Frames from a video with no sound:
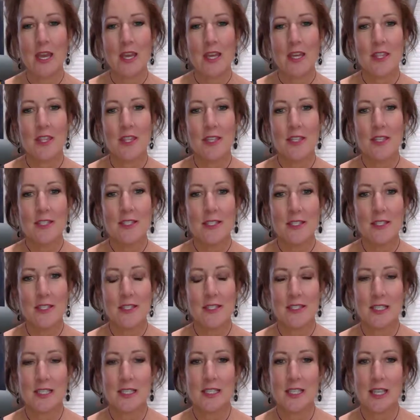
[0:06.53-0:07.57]
This is
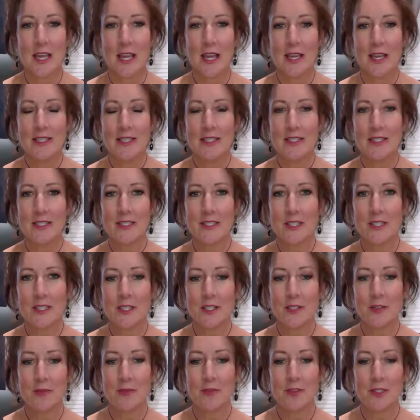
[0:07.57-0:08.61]
the last
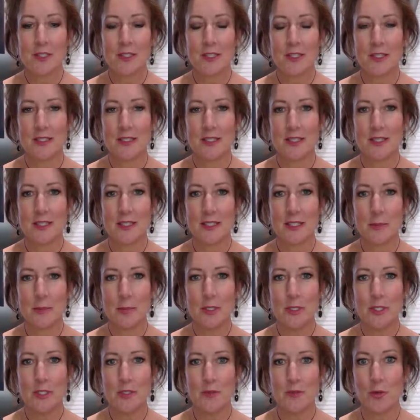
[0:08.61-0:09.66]
of the Sunday
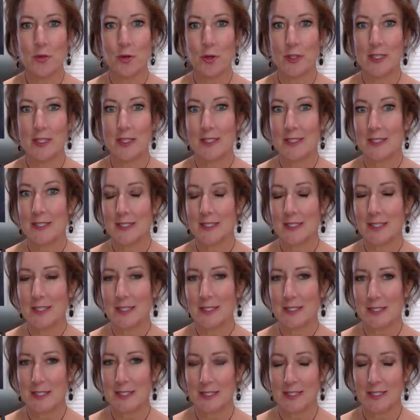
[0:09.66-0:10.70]
snippets for this
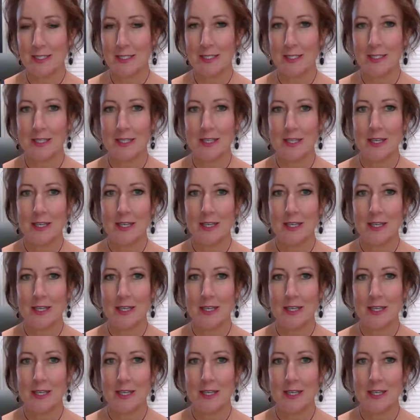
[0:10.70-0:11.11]
season.